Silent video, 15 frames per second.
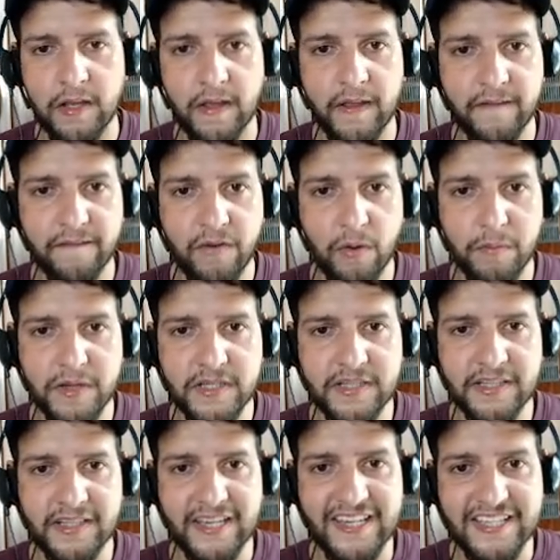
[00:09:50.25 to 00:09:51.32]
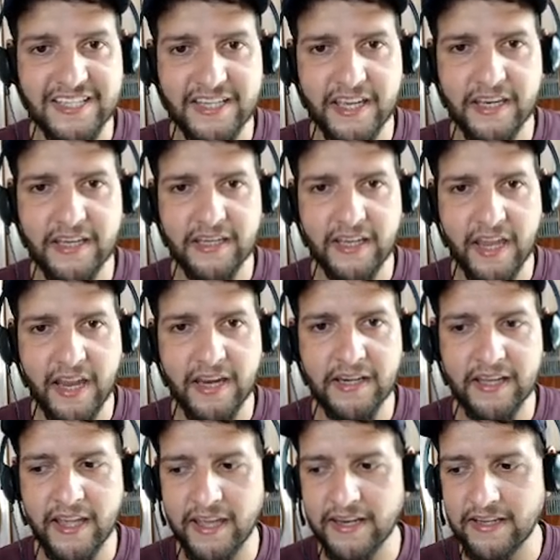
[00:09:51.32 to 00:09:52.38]
Information sharing and
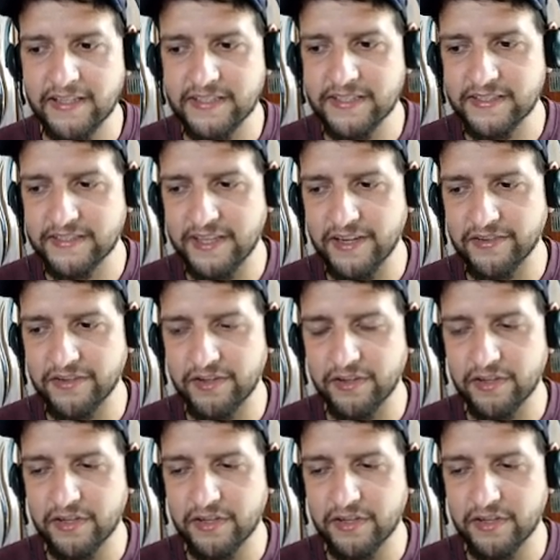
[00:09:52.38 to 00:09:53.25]
analysis center.